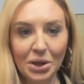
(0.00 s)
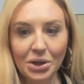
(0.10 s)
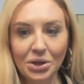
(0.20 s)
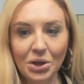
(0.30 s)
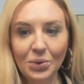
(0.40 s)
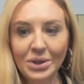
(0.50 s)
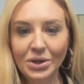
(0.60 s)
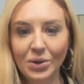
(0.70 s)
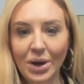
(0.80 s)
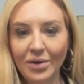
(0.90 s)
You know when you
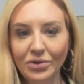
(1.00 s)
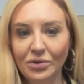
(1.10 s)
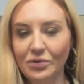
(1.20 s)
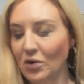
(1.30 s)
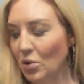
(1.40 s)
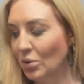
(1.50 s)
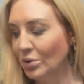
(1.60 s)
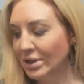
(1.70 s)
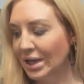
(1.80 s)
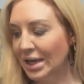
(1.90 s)
don't have your
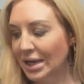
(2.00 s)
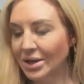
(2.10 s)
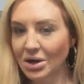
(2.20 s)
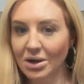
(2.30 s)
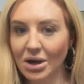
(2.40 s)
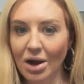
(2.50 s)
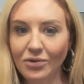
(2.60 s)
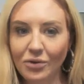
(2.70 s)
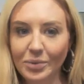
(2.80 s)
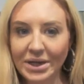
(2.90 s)
phone, like God
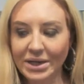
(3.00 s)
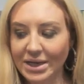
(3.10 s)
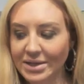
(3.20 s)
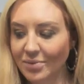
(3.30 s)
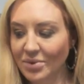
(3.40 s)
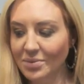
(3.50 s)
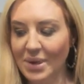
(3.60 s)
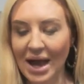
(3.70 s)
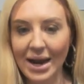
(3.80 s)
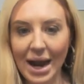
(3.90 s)
forbid, like something
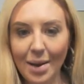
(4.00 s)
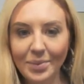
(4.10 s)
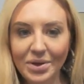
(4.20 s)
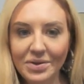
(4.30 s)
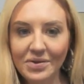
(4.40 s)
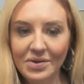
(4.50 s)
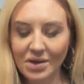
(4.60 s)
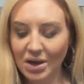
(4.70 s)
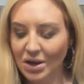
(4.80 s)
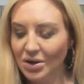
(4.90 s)
bad
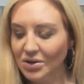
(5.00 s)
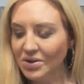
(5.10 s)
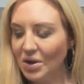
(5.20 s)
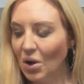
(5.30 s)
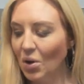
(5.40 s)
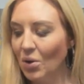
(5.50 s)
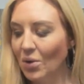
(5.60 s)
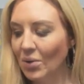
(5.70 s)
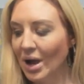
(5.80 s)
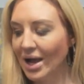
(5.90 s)
happens.
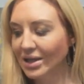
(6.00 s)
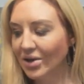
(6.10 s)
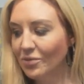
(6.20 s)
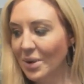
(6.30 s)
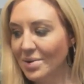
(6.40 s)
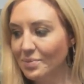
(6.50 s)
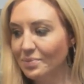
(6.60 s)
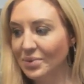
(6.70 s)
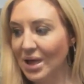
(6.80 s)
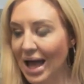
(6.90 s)
So I left my
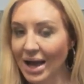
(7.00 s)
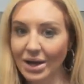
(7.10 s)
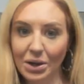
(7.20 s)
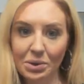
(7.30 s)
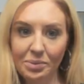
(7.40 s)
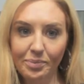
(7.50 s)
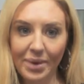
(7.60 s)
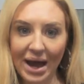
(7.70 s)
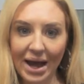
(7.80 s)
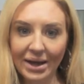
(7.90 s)
black
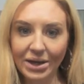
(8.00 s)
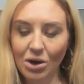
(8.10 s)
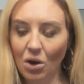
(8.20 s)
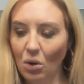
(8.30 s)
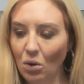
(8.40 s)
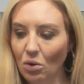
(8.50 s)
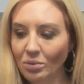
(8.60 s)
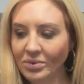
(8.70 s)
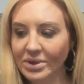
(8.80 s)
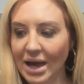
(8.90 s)
bag at
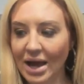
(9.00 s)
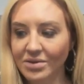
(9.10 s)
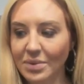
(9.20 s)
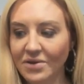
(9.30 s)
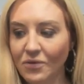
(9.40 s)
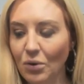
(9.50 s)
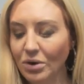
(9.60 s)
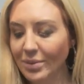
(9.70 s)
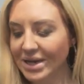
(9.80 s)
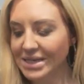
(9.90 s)
home that has my phone
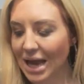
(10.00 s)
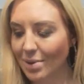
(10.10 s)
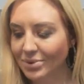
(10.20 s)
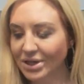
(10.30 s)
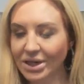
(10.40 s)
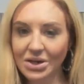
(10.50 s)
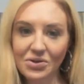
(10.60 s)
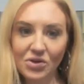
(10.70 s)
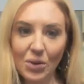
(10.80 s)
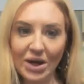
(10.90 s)
and my tablet in
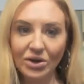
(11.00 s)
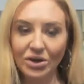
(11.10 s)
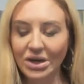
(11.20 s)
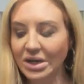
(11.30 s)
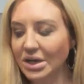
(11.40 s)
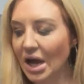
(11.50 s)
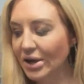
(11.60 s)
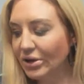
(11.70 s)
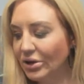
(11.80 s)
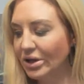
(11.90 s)
it. So I couldn't, I
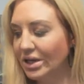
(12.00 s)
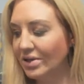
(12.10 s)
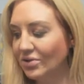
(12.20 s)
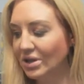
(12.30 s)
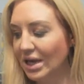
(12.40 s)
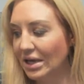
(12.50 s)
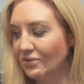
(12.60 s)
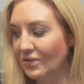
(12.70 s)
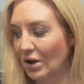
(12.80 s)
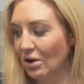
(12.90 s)
couldn't even like
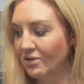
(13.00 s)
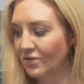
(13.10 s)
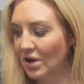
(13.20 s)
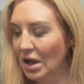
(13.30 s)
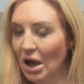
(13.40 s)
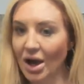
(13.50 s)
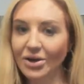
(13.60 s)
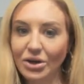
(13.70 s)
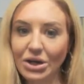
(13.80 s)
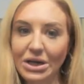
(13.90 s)
verify I
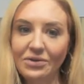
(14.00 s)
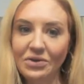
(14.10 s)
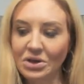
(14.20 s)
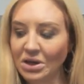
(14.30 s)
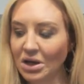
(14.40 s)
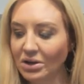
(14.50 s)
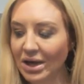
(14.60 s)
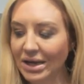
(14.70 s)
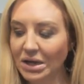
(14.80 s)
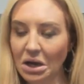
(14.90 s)
couldn't even
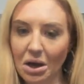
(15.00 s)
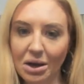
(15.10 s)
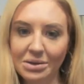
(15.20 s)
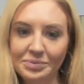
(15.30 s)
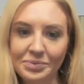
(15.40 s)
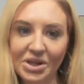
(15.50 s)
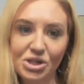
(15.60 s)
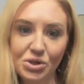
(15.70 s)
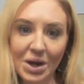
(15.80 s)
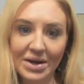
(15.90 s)
like uh,
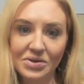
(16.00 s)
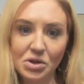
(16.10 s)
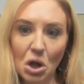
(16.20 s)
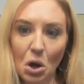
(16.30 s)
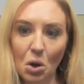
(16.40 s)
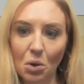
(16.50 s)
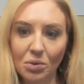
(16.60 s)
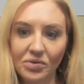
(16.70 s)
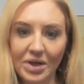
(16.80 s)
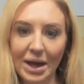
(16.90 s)
let you guys
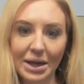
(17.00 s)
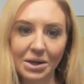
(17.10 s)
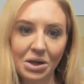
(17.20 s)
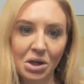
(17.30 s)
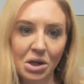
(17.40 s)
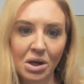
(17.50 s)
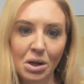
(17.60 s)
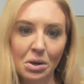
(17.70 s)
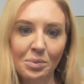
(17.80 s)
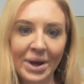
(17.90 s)
know that
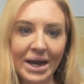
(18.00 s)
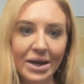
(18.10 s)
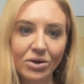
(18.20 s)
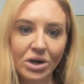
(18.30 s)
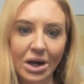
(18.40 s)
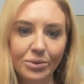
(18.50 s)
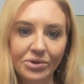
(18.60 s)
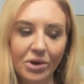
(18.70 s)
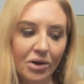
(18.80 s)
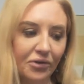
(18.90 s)
my internet
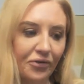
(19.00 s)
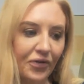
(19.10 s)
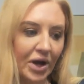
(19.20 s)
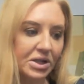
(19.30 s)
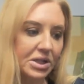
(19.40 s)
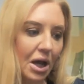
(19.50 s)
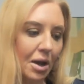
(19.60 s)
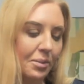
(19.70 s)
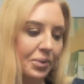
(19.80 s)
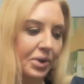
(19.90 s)
was all fucked
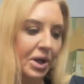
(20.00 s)
up.